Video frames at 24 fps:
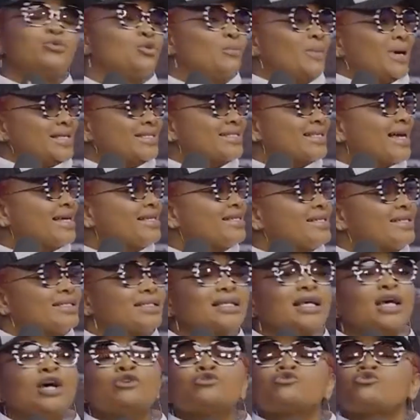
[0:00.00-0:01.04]
you massage
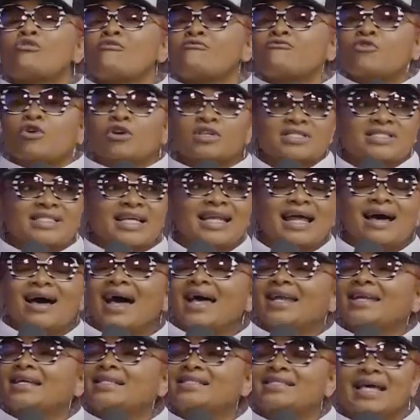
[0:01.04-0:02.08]
it. So of course, they now
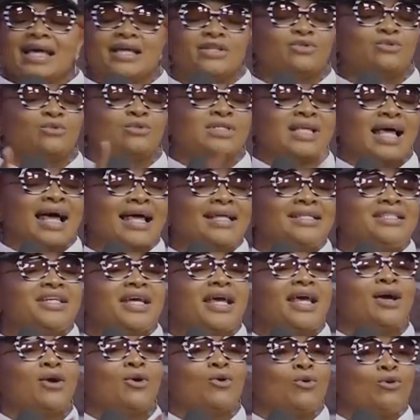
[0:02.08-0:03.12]
added titles,
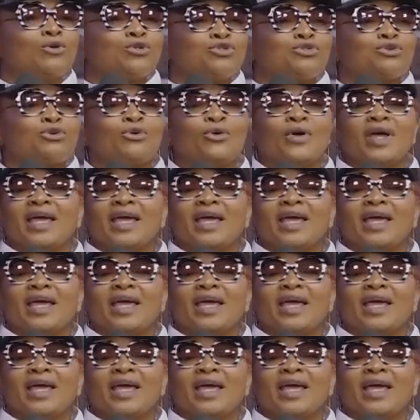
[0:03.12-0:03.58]
Aje, Osho,